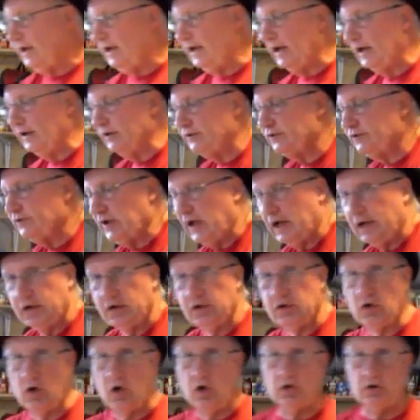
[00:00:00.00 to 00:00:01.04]
and
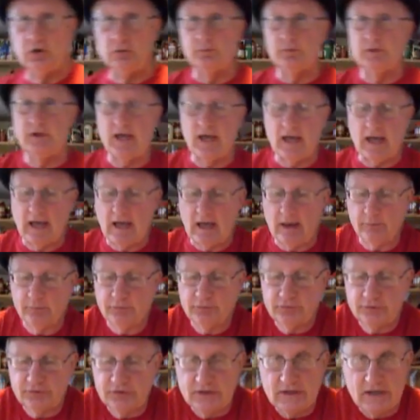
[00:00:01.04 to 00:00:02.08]
started calling them
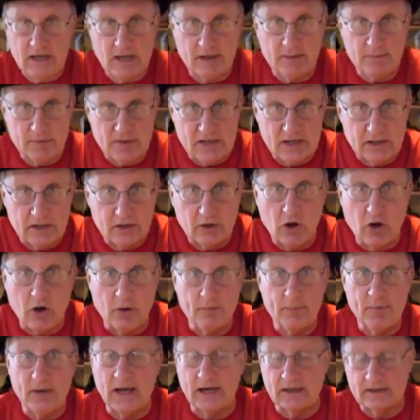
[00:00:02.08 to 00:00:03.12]
CABs, C-A-B,
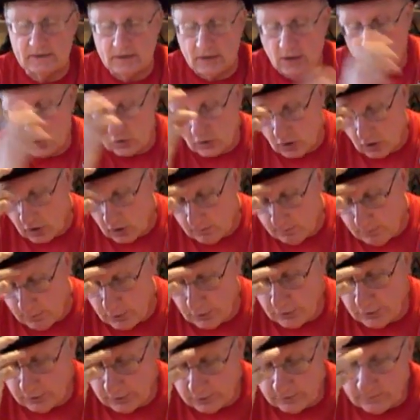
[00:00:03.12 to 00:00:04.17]
Compact Alcohol
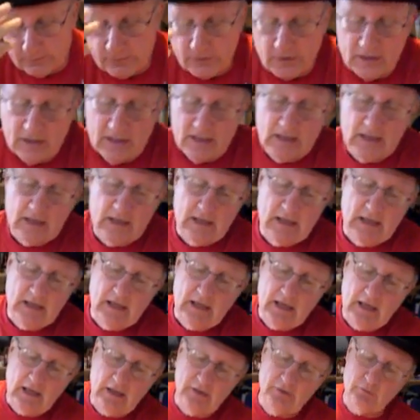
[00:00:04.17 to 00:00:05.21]
Burner.
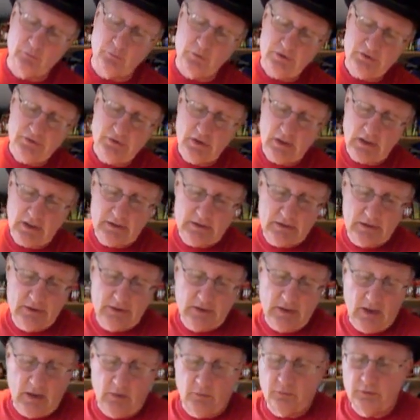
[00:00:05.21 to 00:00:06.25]
And the reason I
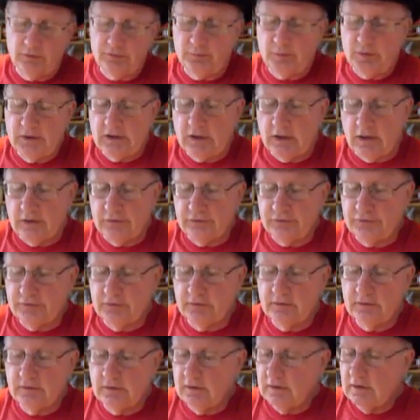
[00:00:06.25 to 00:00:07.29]
did that was because
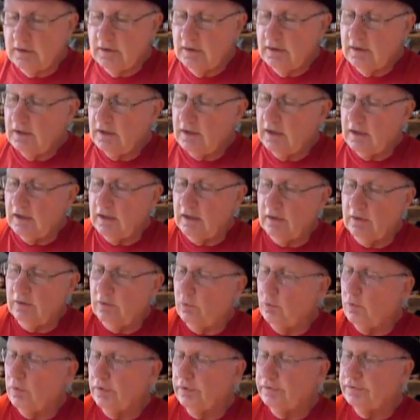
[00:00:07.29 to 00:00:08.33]

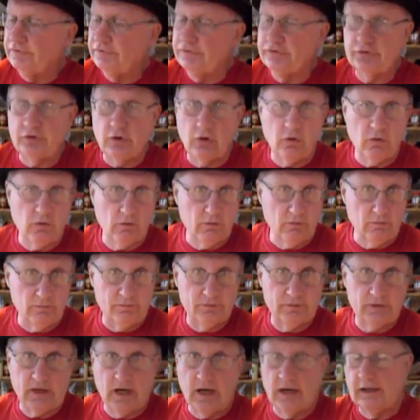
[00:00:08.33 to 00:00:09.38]
the word stove
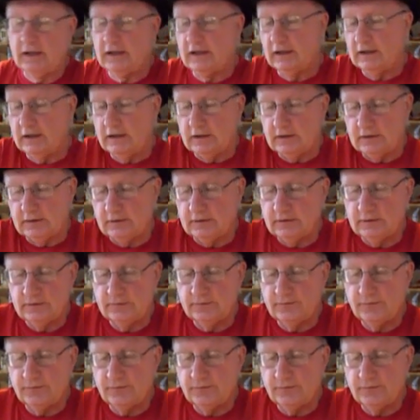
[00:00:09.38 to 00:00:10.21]
kind of